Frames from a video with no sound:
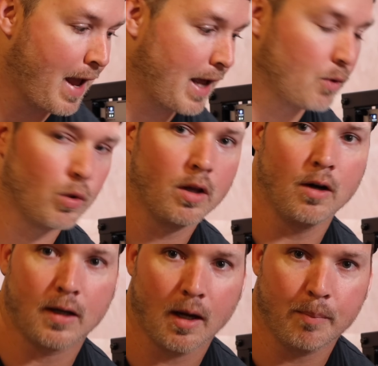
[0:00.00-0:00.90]
and we'll
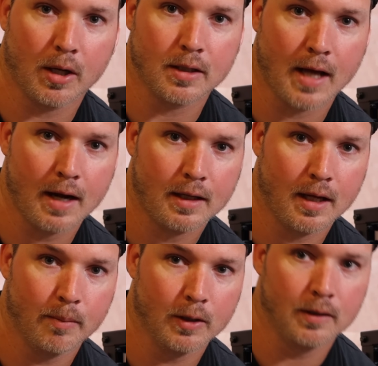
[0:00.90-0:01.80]
hook up our DAC
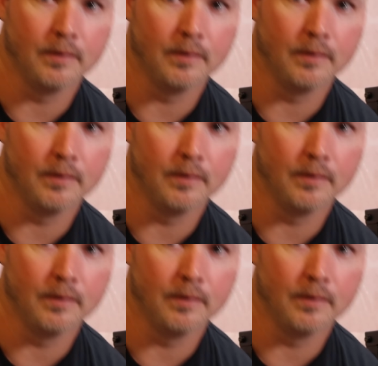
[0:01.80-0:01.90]
cable.